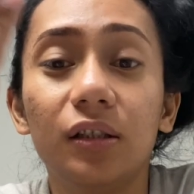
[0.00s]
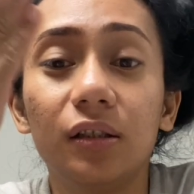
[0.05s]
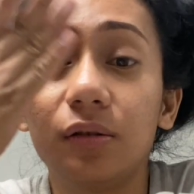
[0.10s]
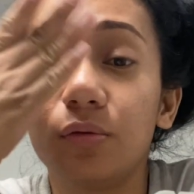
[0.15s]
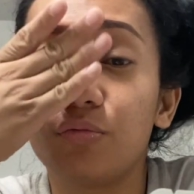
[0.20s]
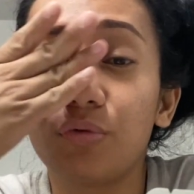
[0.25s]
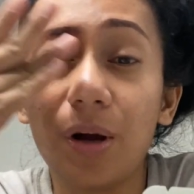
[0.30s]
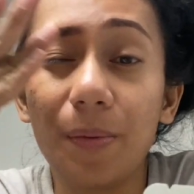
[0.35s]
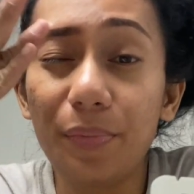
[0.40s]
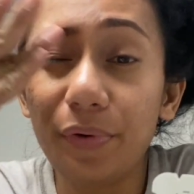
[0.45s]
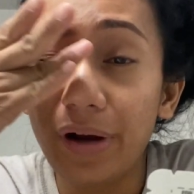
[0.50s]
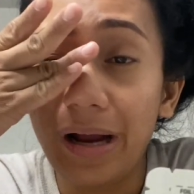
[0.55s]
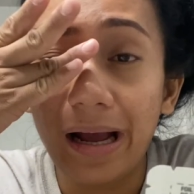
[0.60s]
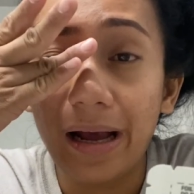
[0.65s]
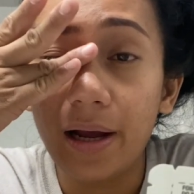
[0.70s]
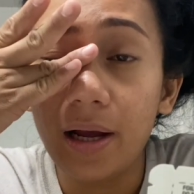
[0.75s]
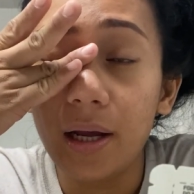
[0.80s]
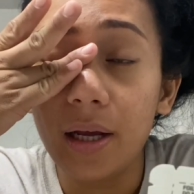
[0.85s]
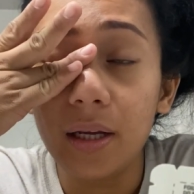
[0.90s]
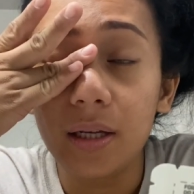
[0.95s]
rub your
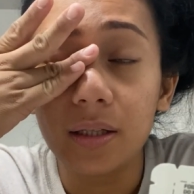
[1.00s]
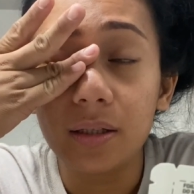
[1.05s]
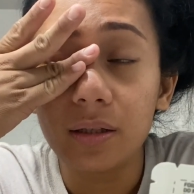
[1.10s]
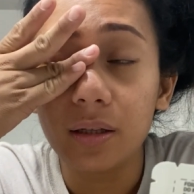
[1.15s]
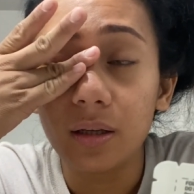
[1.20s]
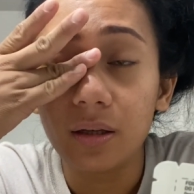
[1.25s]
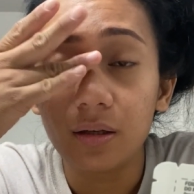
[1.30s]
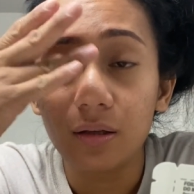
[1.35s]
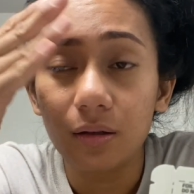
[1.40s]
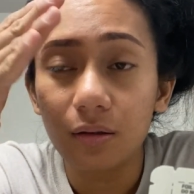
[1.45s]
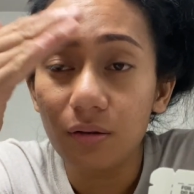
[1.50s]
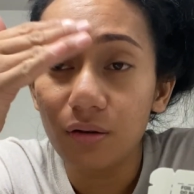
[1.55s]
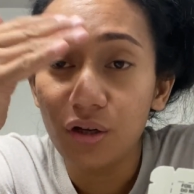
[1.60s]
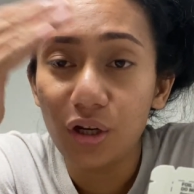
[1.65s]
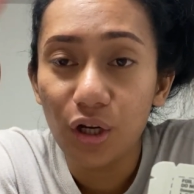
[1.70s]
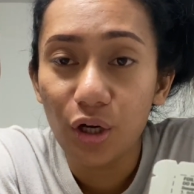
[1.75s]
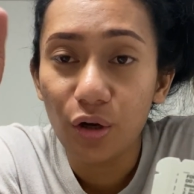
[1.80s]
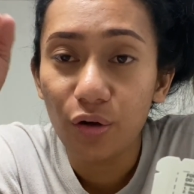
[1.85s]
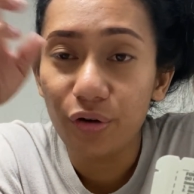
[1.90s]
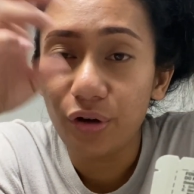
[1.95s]
eyes and, you
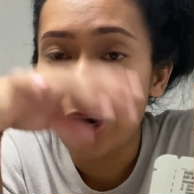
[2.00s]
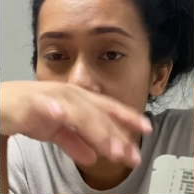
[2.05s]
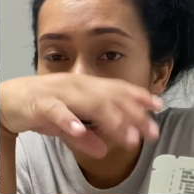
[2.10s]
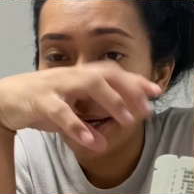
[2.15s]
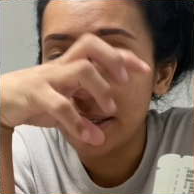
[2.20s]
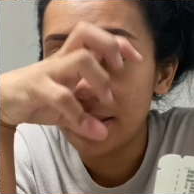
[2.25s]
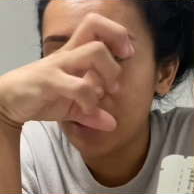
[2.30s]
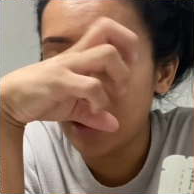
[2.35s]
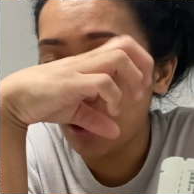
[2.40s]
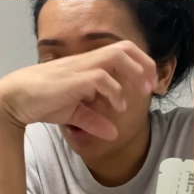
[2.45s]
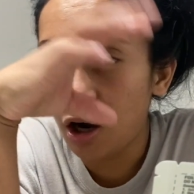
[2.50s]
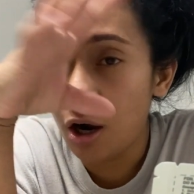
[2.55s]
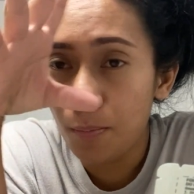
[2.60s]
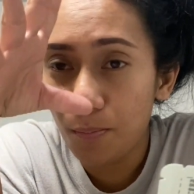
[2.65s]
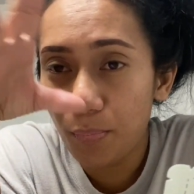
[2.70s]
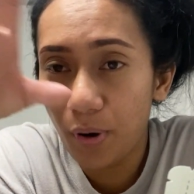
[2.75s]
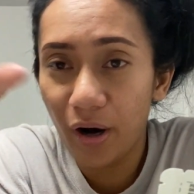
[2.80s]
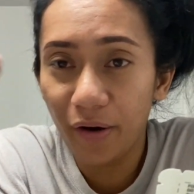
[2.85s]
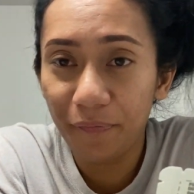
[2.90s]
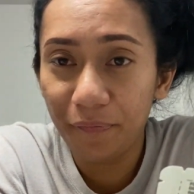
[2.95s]
know, your eyes get all
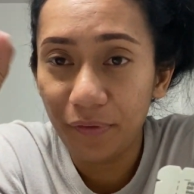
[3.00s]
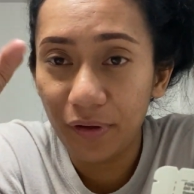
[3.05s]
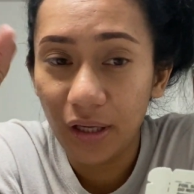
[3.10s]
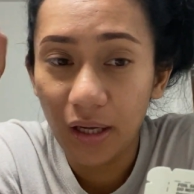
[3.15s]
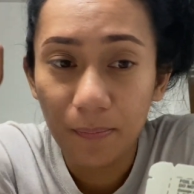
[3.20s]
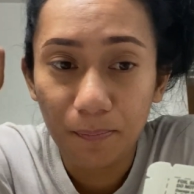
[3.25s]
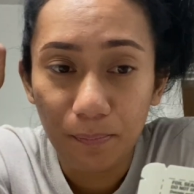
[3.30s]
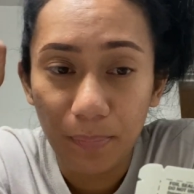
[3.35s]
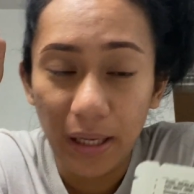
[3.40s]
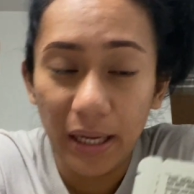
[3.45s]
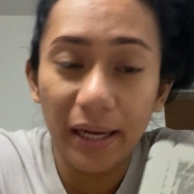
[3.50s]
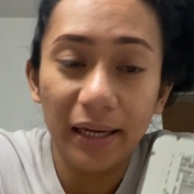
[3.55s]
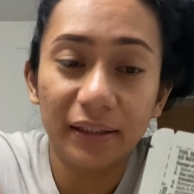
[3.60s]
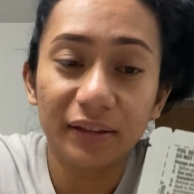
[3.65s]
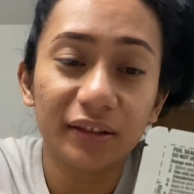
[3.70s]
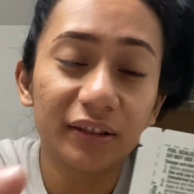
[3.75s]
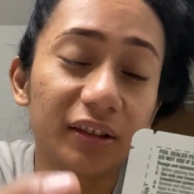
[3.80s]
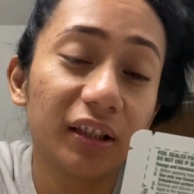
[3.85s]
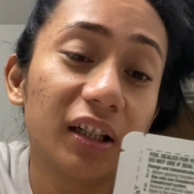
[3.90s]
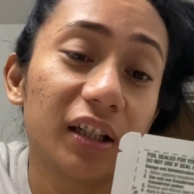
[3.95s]
puffy and big and
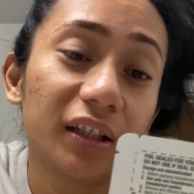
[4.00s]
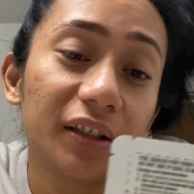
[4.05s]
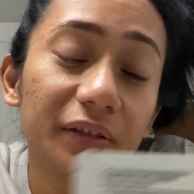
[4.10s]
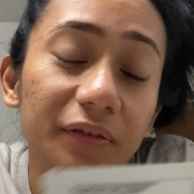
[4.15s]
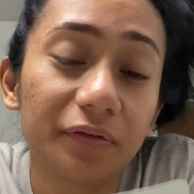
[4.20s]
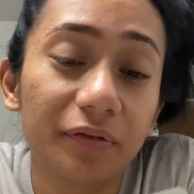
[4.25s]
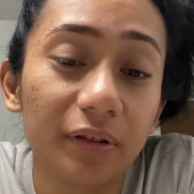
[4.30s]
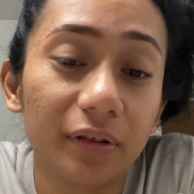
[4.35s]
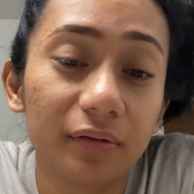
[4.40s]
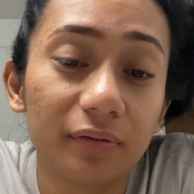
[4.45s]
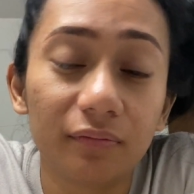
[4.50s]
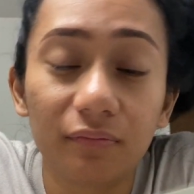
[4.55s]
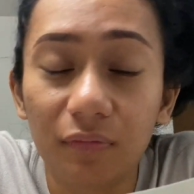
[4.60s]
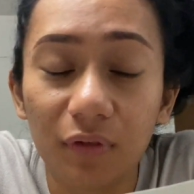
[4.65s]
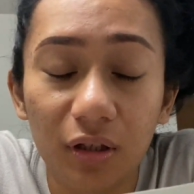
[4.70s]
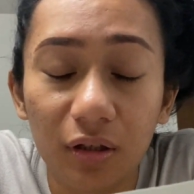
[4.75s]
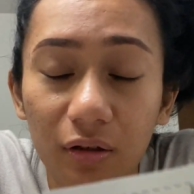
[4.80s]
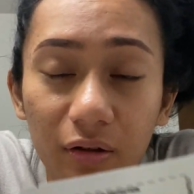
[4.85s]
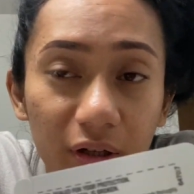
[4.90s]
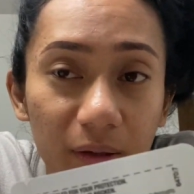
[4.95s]
stuff and,
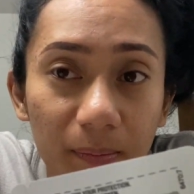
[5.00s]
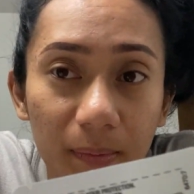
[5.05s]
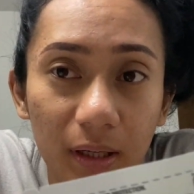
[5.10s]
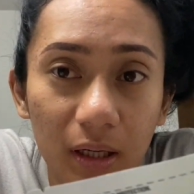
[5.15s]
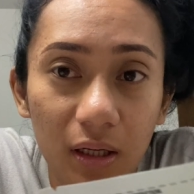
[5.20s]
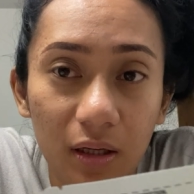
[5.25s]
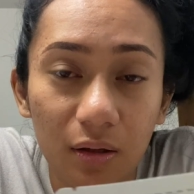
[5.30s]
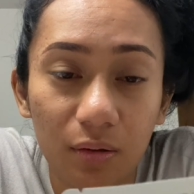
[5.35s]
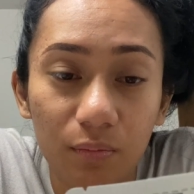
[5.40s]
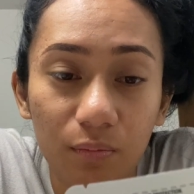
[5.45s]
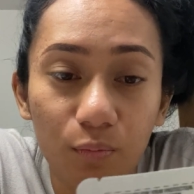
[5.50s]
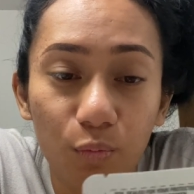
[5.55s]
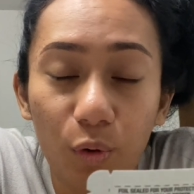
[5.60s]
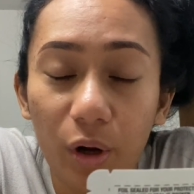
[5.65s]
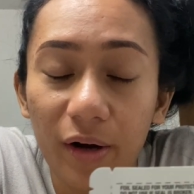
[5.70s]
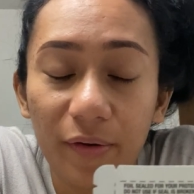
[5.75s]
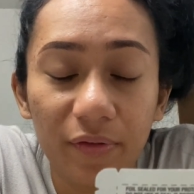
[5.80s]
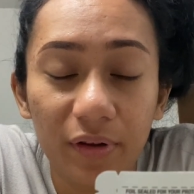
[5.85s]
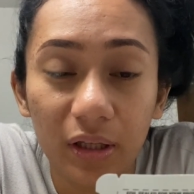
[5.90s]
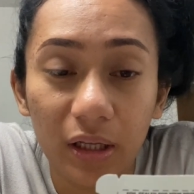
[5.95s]
you know what I mean, and
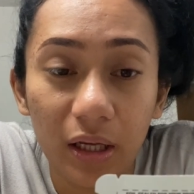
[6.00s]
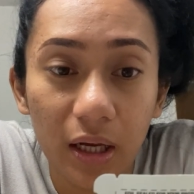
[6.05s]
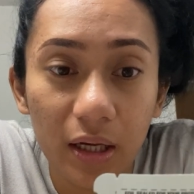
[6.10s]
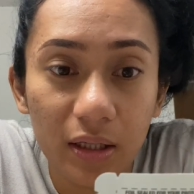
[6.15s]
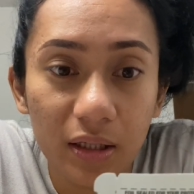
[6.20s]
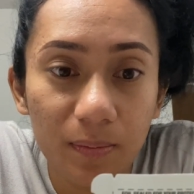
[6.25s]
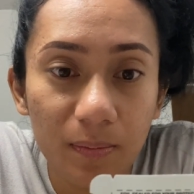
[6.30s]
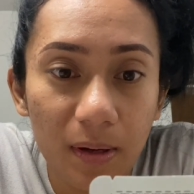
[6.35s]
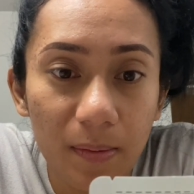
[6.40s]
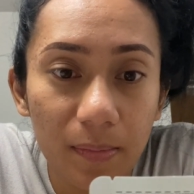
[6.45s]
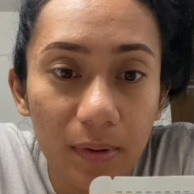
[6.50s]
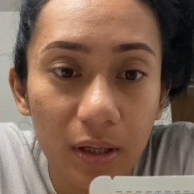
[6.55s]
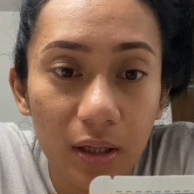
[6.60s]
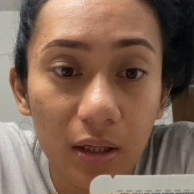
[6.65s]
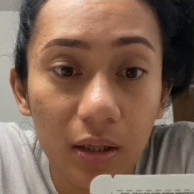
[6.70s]
whatever the case may be.